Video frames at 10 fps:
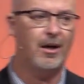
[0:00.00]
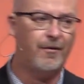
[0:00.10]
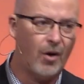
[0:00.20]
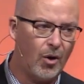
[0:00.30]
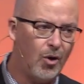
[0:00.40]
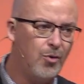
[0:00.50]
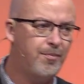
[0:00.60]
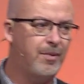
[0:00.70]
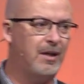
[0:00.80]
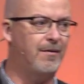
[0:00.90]
of
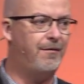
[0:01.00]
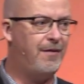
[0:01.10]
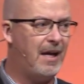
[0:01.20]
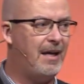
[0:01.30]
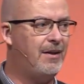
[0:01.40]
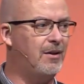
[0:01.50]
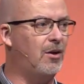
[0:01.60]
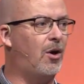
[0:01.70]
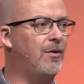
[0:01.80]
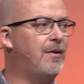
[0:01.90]
hope and of faith and
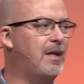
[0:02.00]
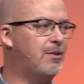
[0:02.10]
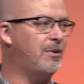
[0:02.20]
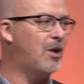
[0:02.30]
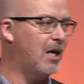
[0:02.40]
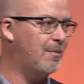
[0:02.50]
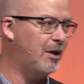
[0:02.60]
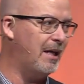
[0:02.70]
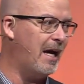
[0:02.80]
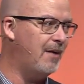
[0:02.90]
all the things we talk
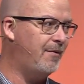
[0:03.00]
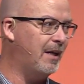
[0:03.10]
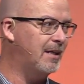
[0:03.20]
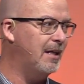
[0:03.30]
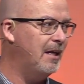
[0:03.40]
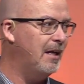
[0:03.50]
about at Advent,